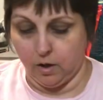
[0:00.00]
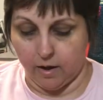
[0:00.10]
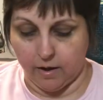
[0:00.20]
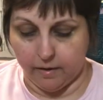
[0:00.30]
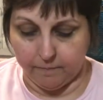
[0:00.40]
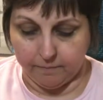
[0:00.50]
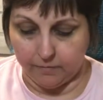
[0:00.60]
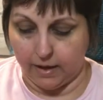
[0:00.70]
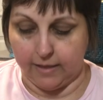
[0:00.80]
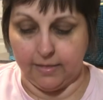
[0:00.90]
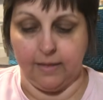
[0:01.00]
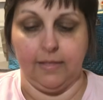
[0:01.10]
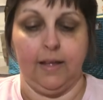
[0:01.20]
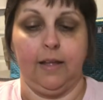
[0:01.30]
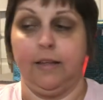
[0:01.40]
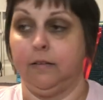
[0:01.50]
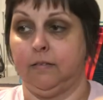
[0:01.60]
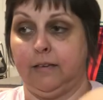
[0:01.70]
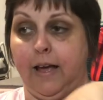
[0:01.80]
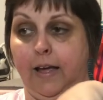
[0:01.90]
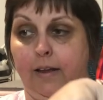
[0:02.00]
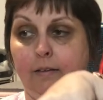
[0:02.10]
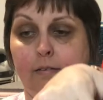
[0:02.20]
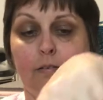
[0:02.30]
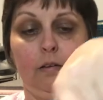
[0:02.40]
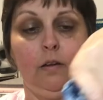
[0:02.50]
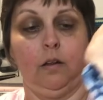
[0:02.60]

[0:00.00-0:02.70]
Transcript: um, and then the insides